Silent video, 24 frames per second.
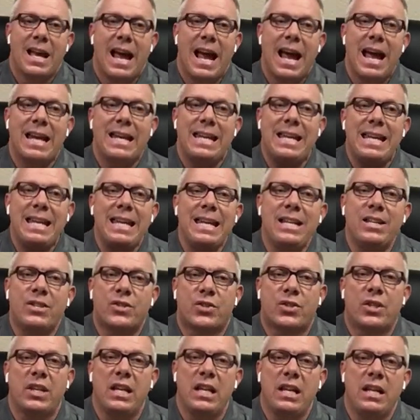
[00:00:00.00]
and he's
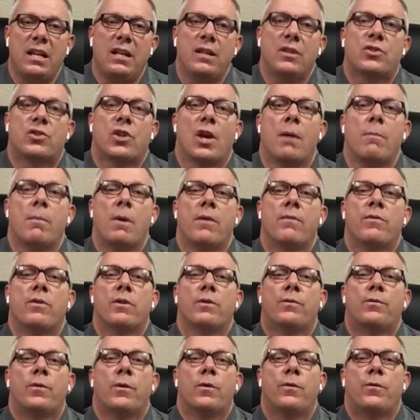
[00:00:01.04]
seeing some of
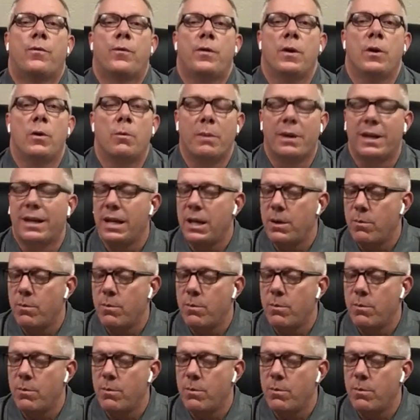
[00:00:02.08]
the fulfillment.